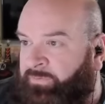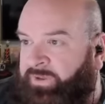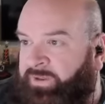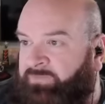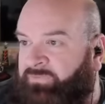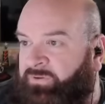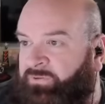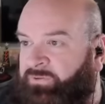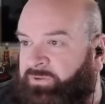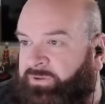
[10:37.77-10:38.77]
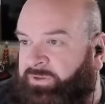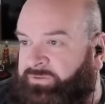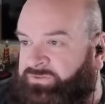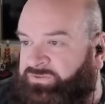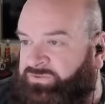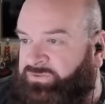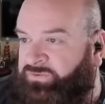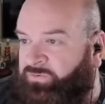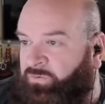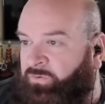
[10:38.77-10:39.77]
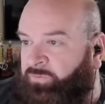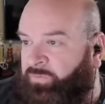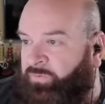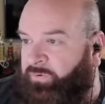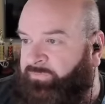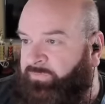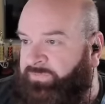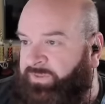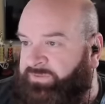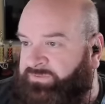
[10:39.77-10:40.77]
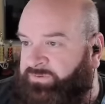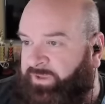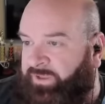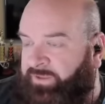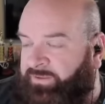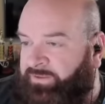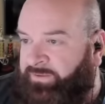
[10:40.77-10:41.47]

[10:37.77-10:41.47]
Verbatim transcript: We can even go look at the scoreboard from yesterday